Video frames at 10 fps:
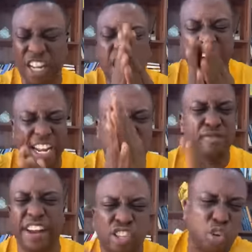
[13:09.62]
I
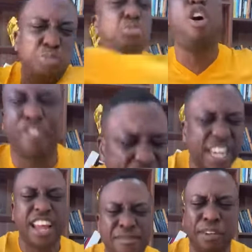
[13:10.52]
command it to move in
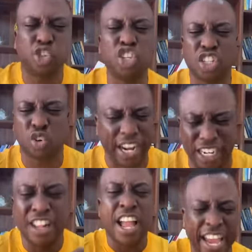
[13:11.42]
the name of Jesus
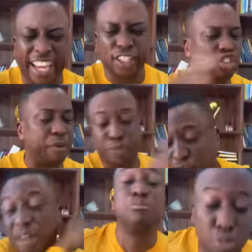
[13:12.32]
Christ. Against your
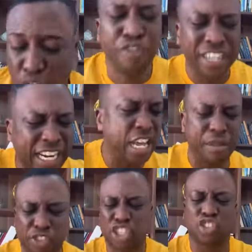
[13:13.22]
approval, move in the
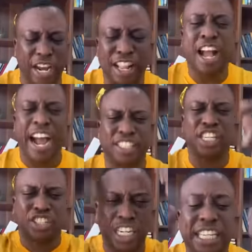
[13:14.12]
name of Jesus Christ. I
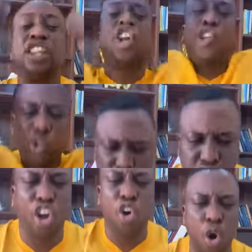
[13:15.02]
said, Satan,
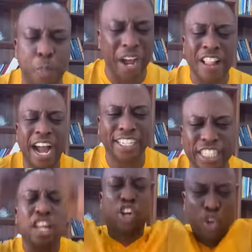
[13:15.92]
lose your hope. I
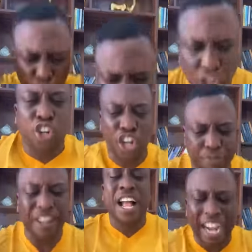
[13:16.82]
said, lose your
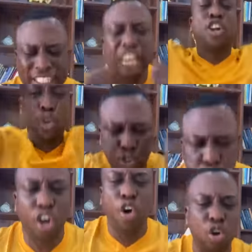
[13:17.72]
grip. I said,
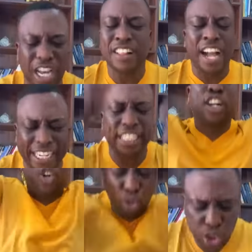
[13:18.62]
lose your hold. I
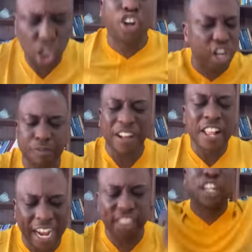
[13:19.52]
said, lose your grip.
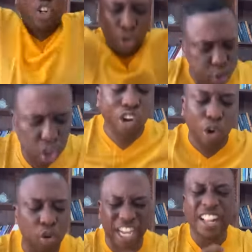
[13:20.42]
I said, lose your
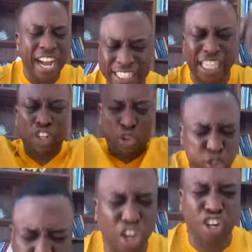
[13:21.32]
hold. I said,
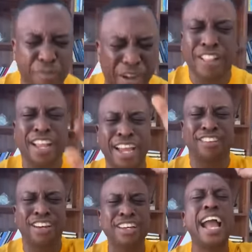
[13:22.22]
lose your grip.
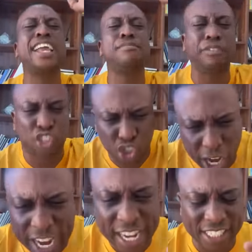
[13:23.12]
In the name of
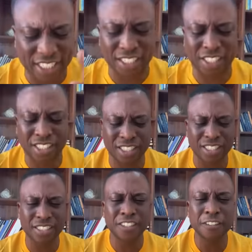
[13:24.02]

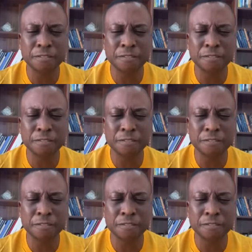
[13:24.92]
Jesus.